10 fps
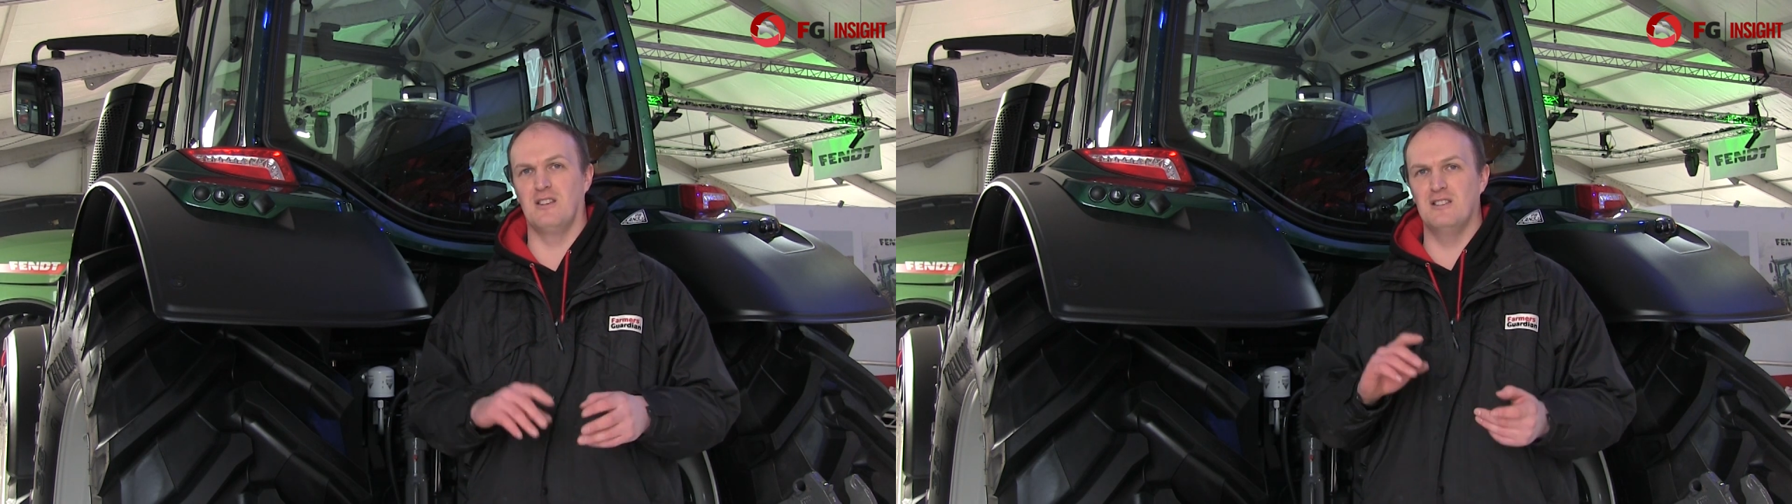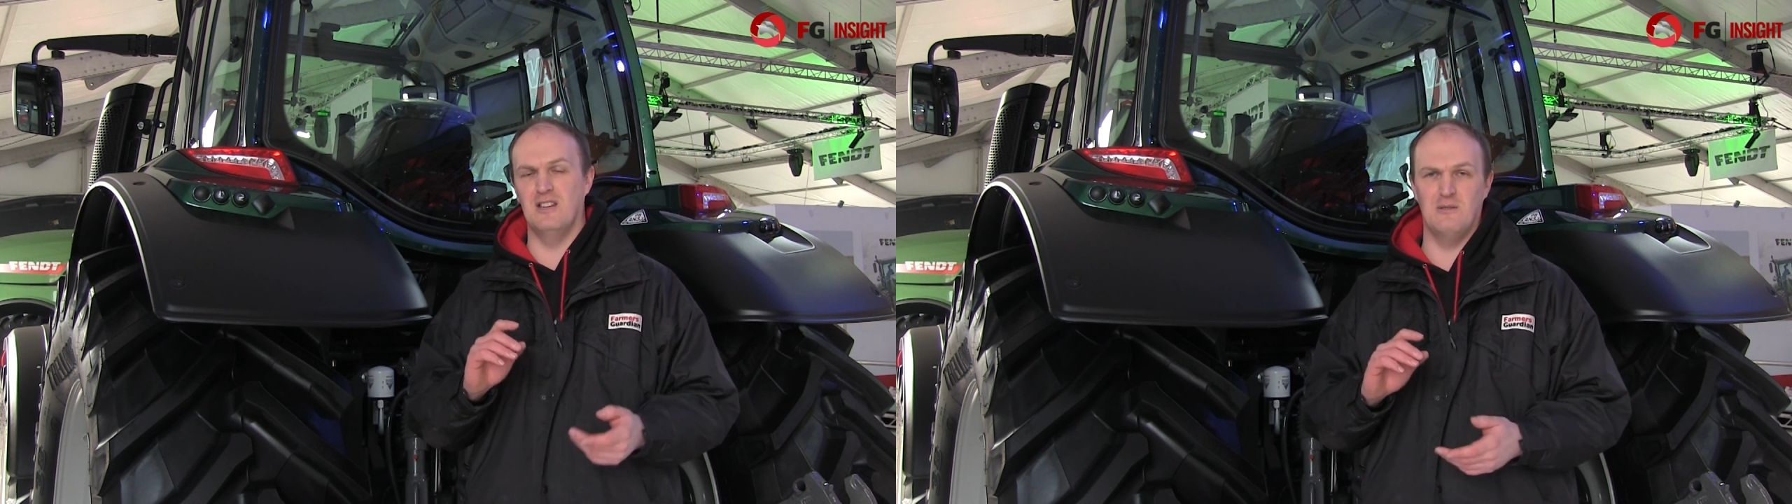
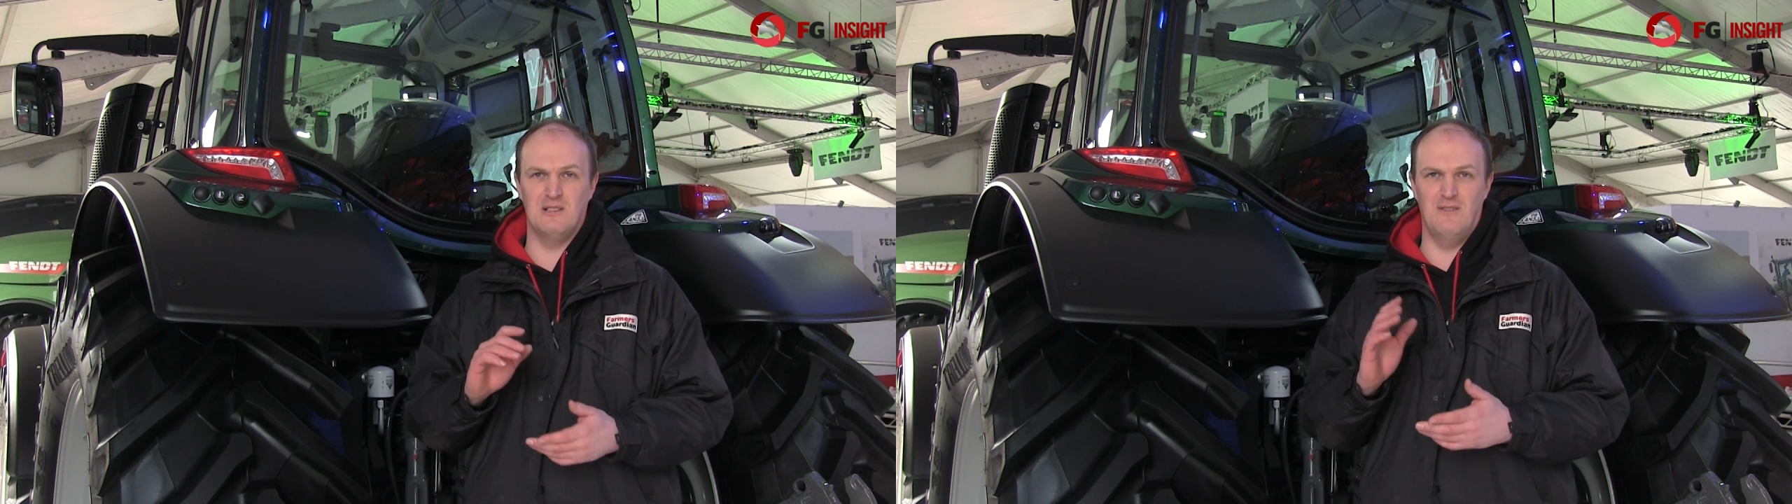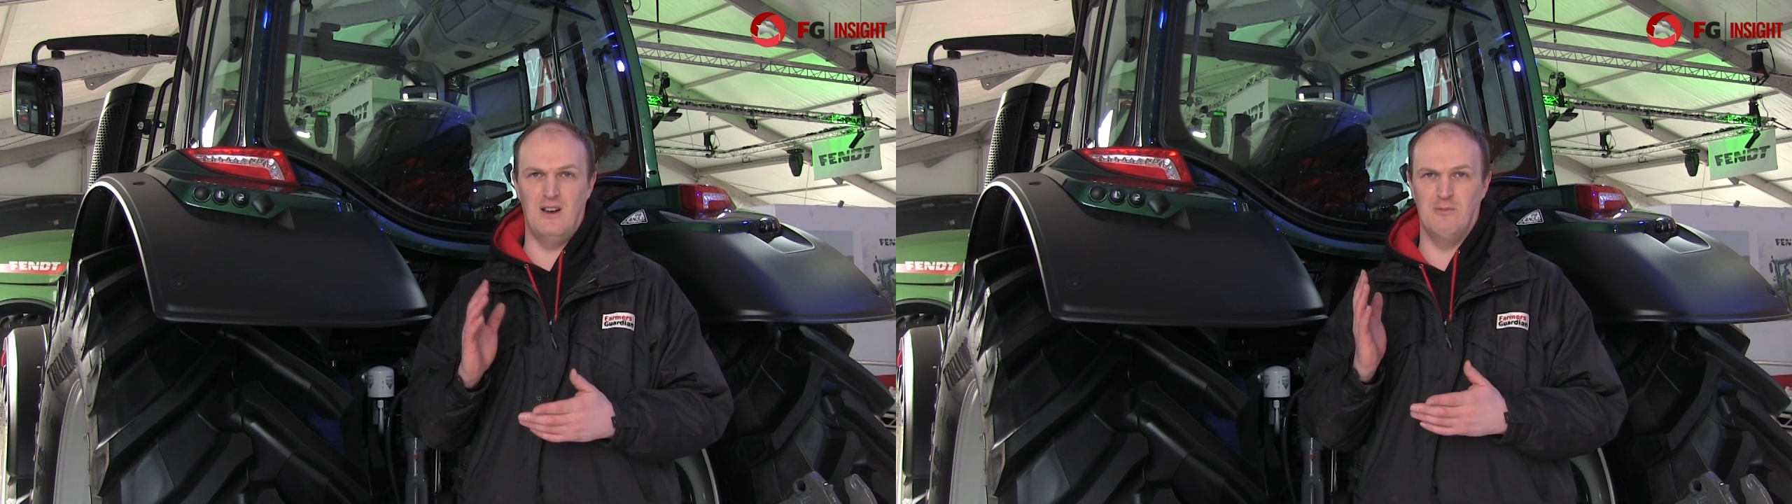
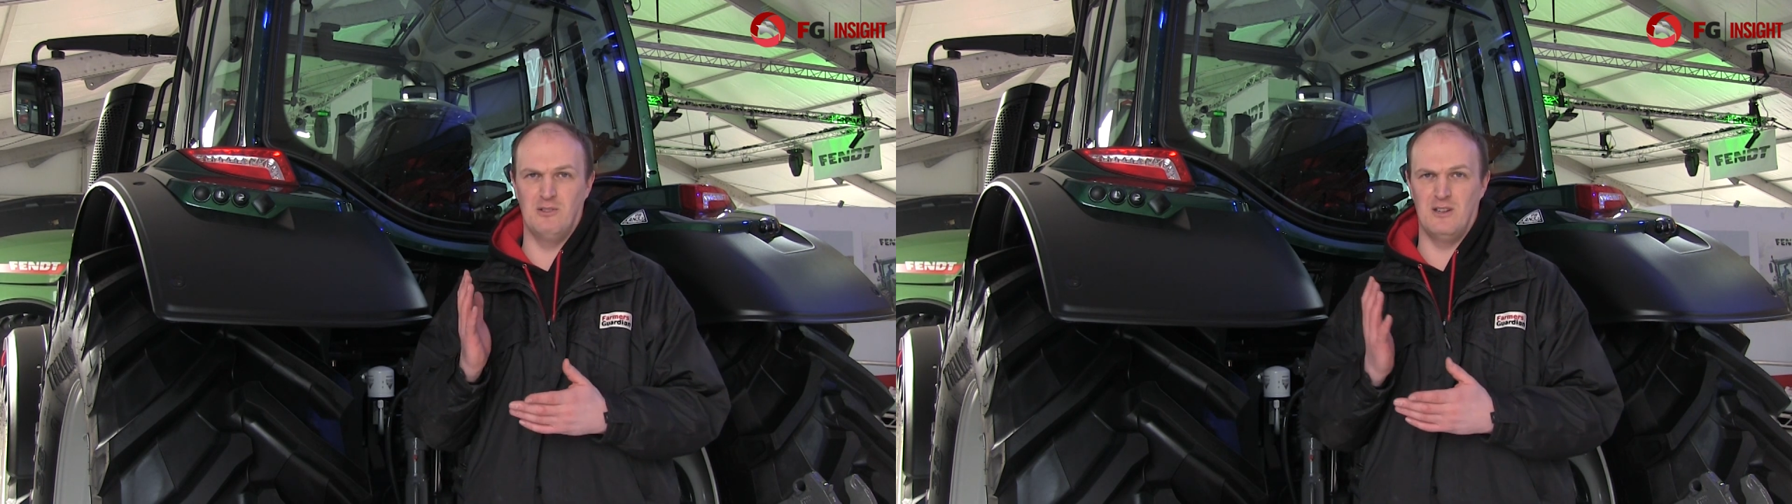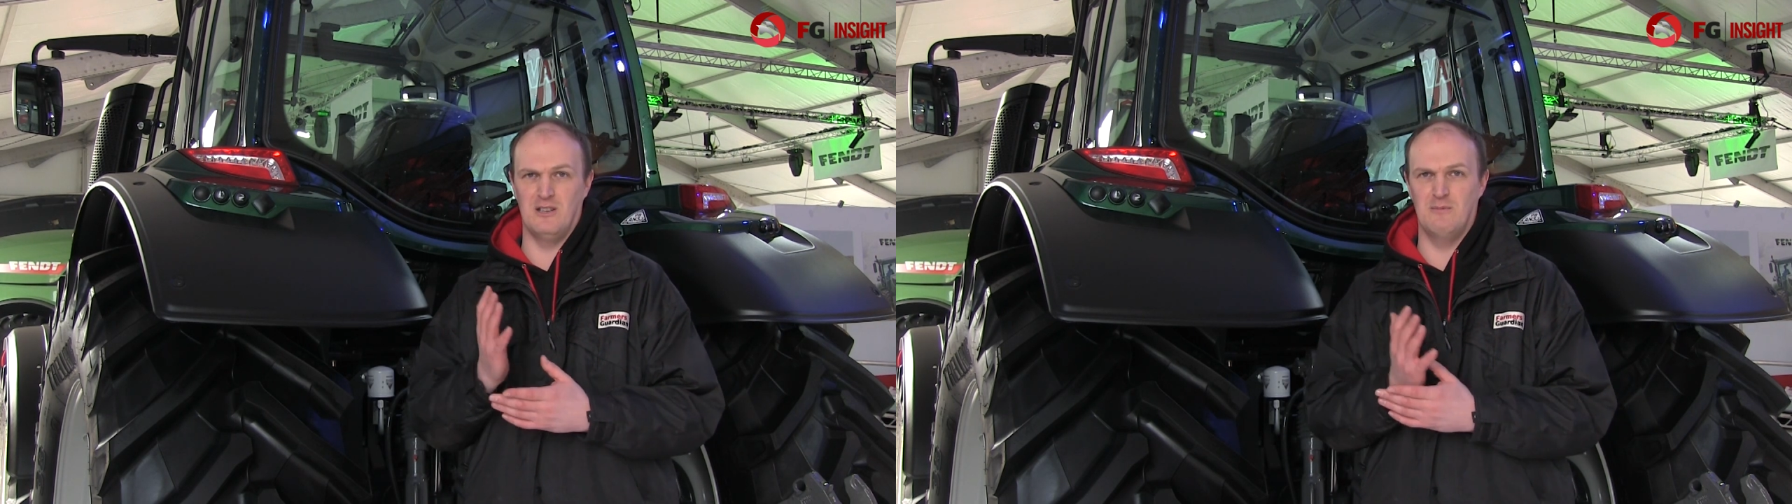continuously variable
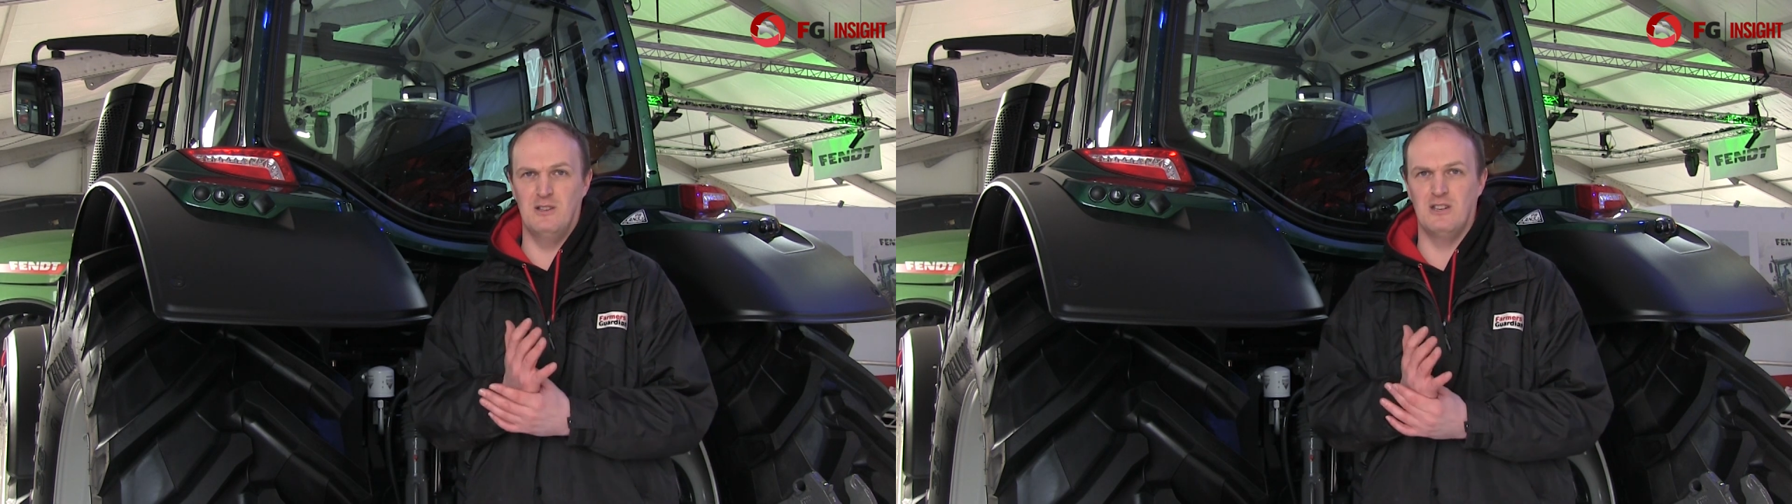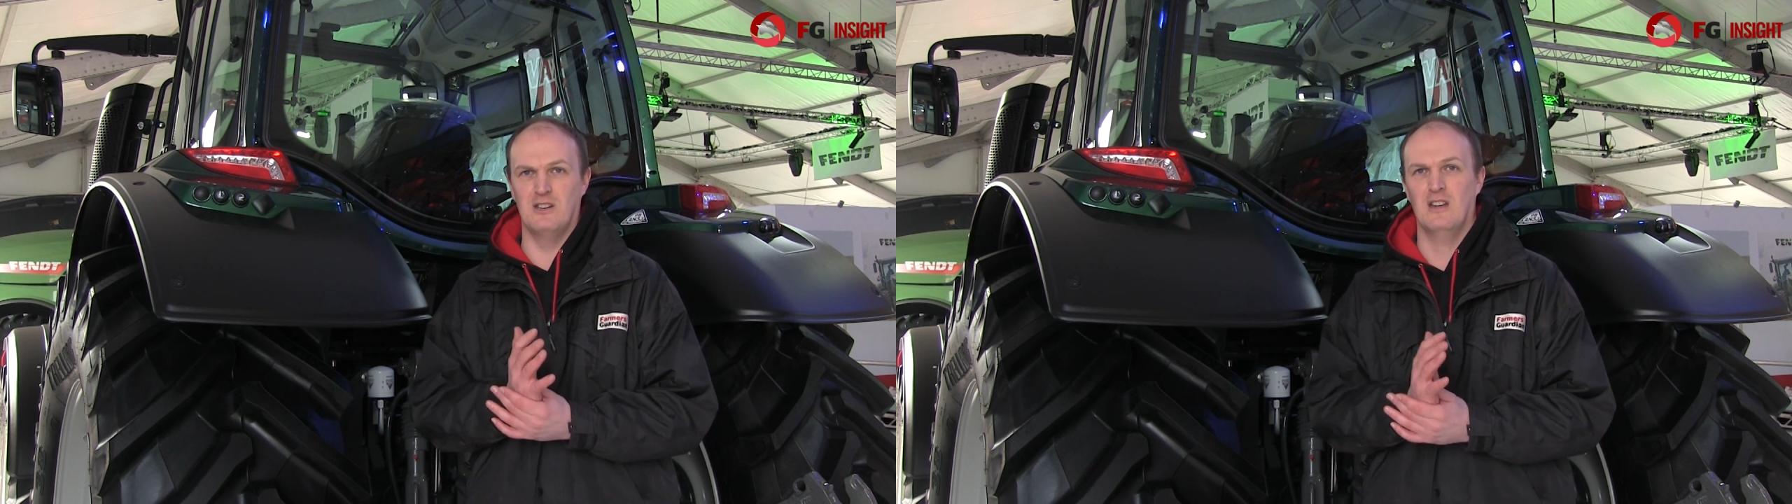
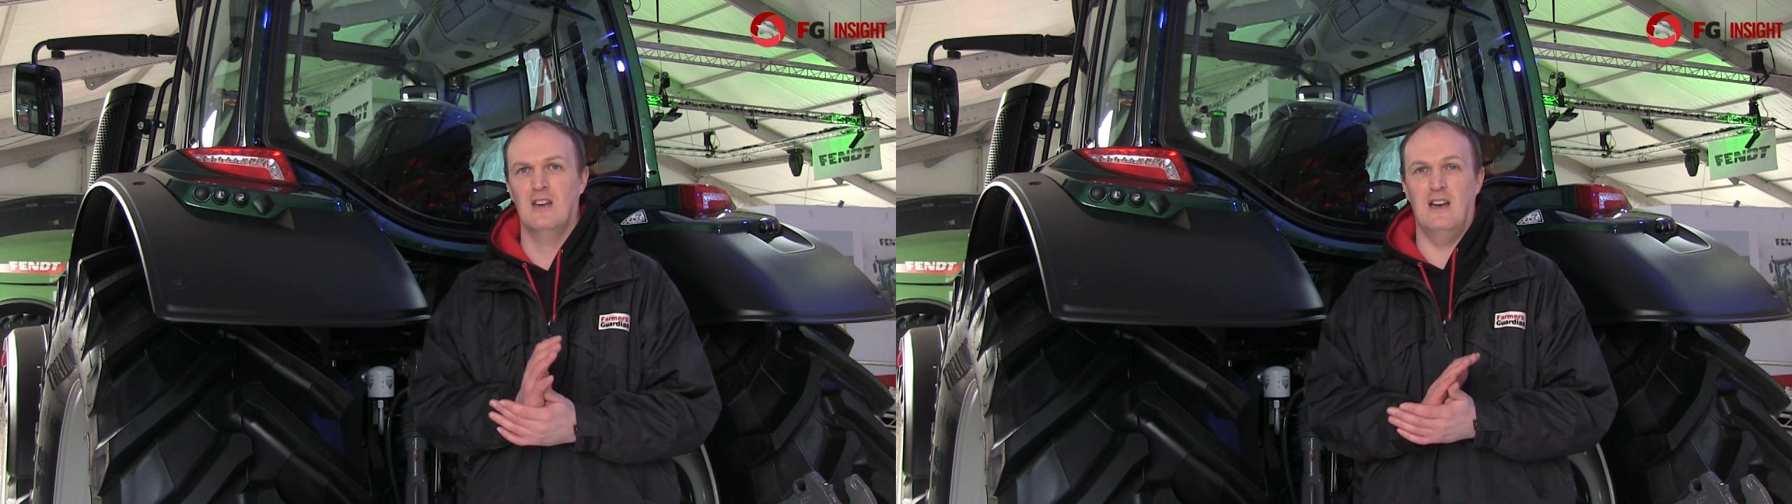transmission